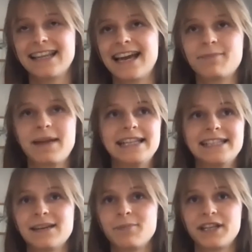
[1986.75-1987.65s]
Like
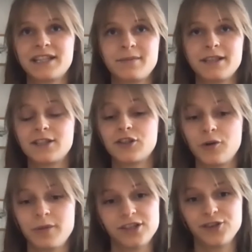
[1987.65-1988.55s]
painting brings me
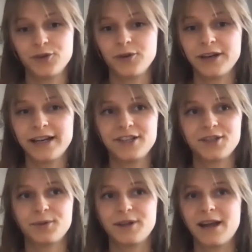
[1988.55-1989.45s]
so much joy. I
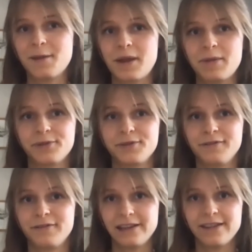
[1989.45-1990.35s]
just want other people to
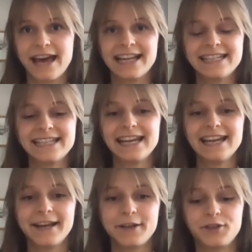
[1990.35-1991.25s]
feel that.
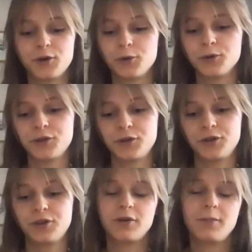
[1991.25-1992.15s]
And to also,
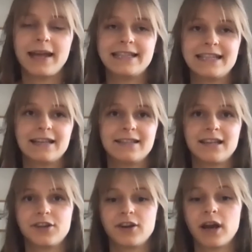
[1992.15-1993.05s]
painting is
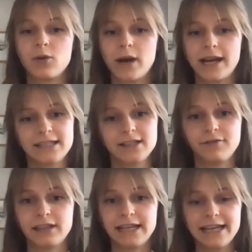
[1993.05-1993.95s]
such a great way to
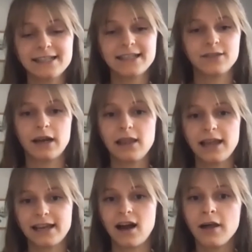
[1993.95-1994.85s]
release as well,
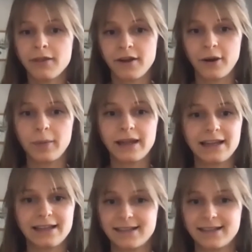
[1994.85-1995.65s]
like art therapy.